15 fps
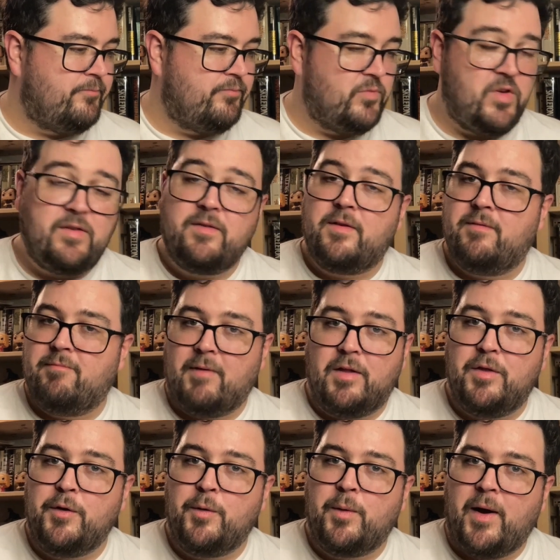just a
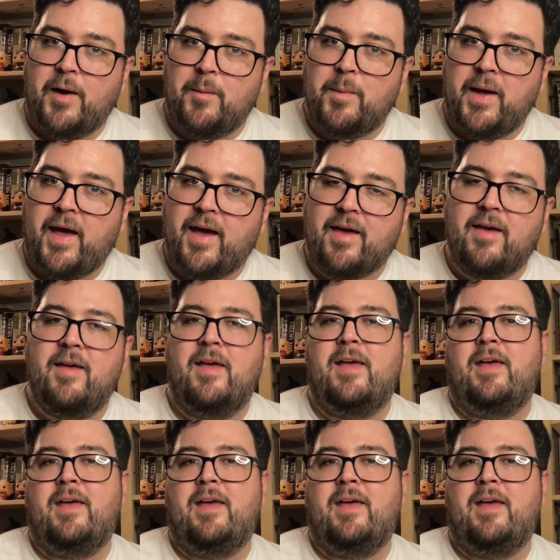little while back,